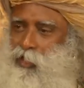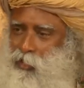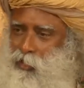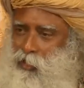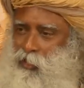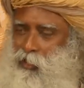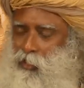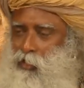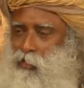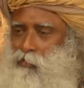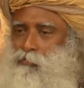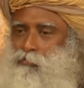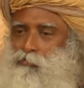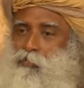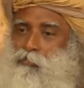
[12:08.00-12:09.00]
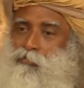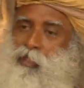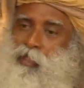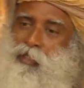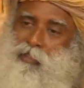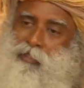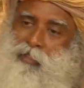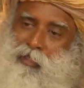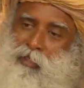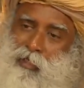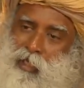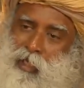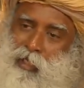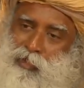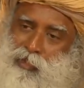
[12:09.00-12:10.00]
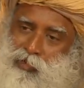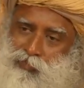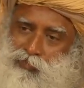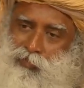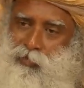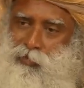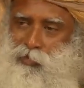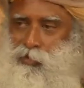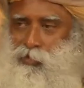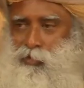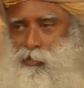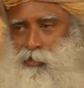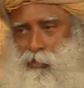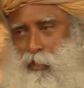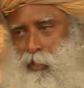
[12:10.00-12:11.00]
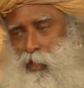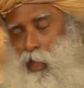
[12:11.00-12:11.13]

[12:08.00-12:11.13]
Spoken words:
hanging around, for various other kinds of forces.